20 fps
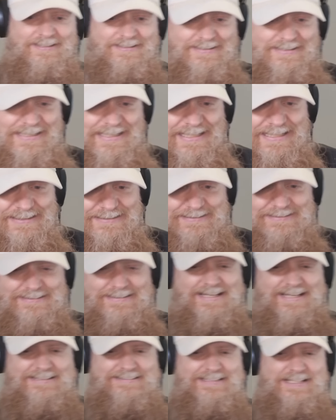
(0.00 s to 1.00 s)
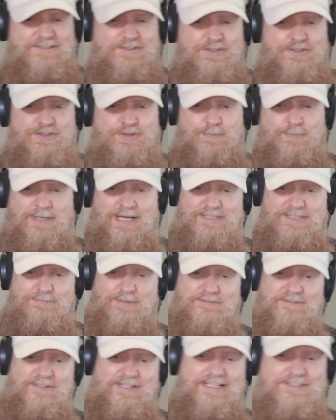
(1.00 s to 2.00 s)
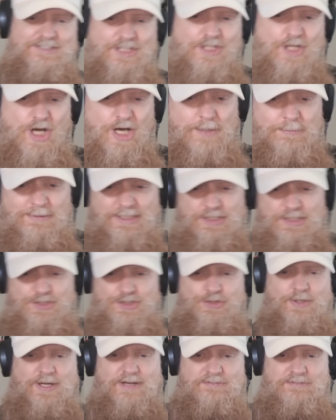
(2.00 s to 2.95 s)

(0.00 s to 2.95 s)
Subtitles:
Yeah, that doesn't surprise me. I think that's a common issue